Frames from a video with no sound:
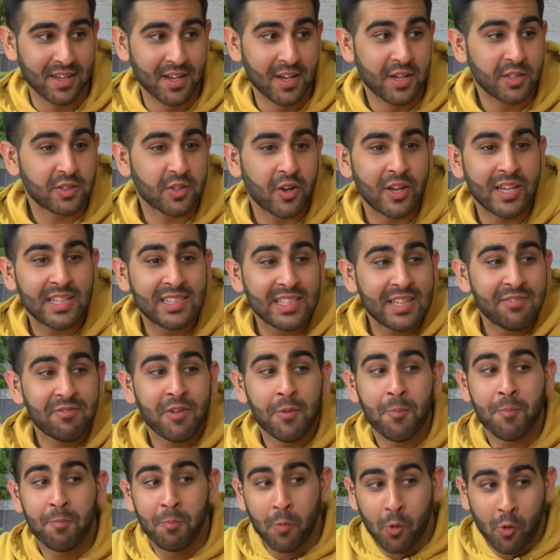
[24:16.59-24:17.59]
So He's
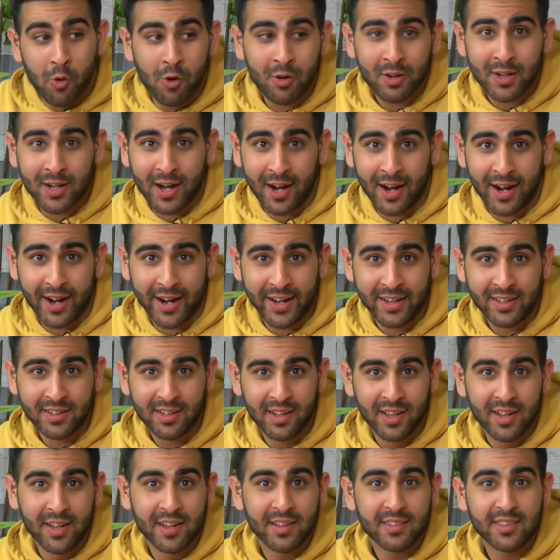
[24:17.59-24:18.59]
even more kind
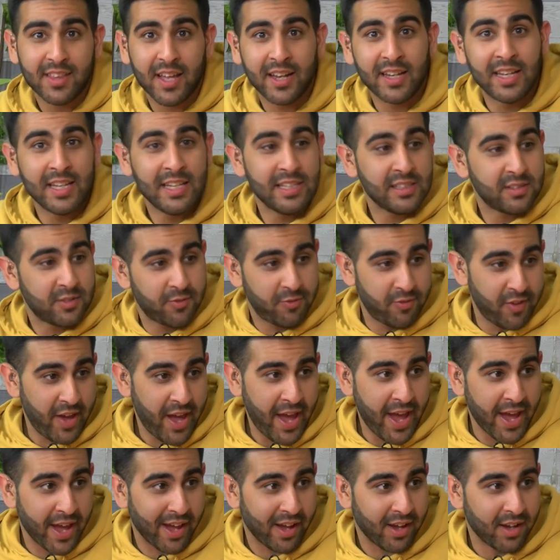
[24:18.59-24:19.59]
than He's
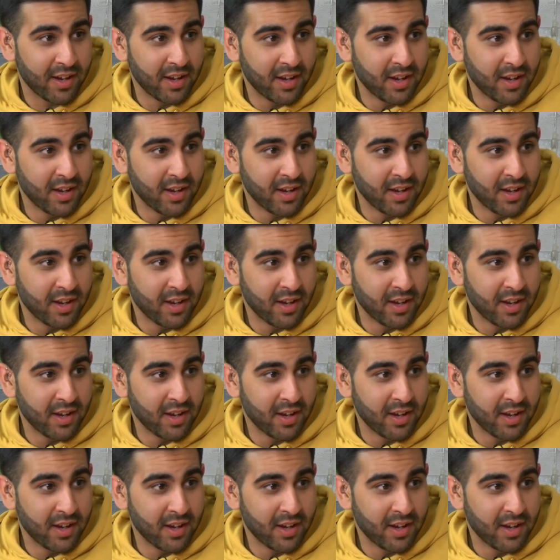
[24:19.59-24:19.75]
fair.